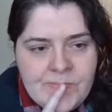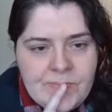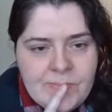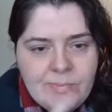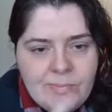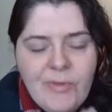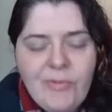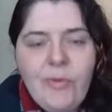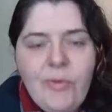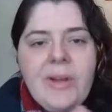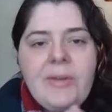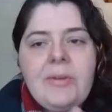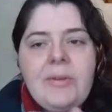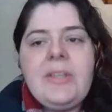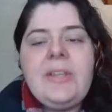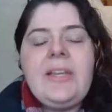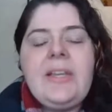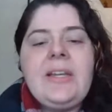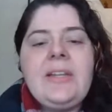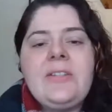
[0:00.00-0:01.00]

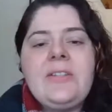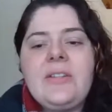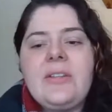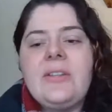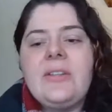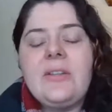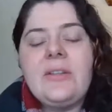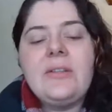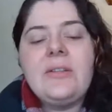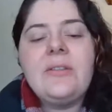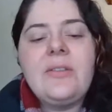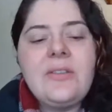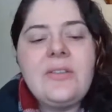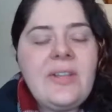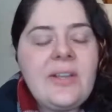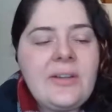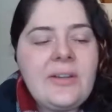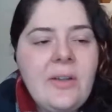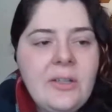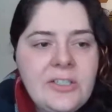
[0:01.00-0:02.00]
the
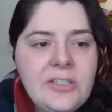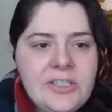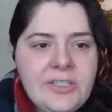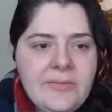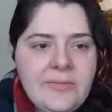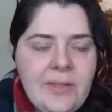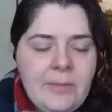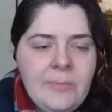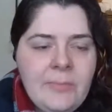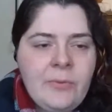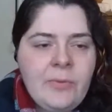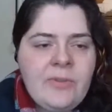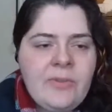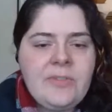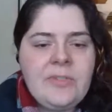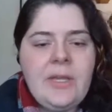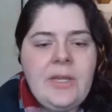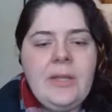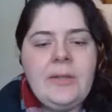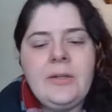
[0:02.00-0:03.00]
technology development
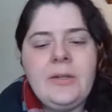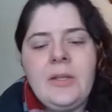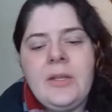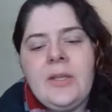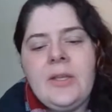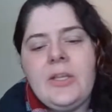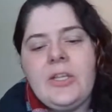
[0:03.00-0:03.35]
we've done,